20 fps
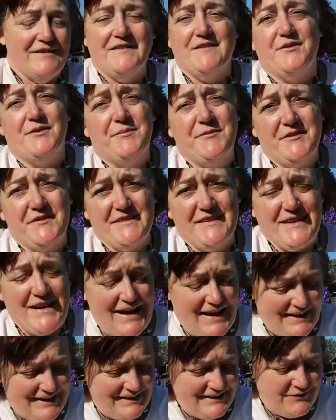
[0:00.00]
scripture
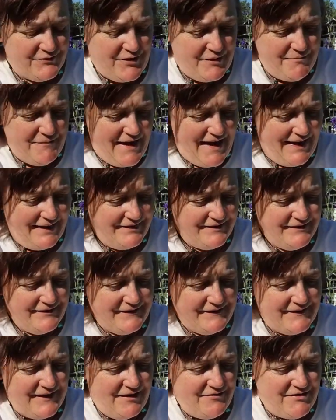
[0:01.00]
tonight is from Matthew
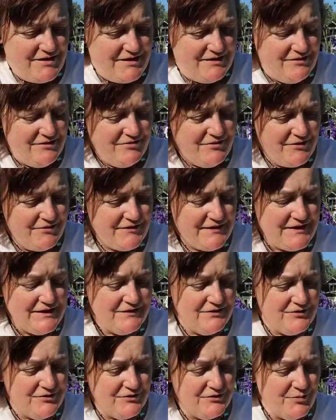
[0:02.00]
7,
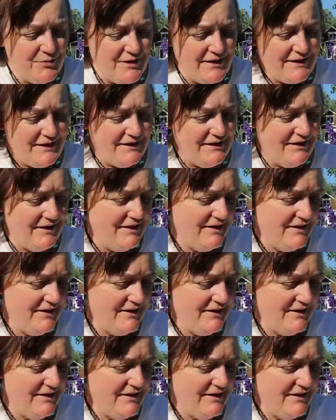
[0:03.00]
15 through 20.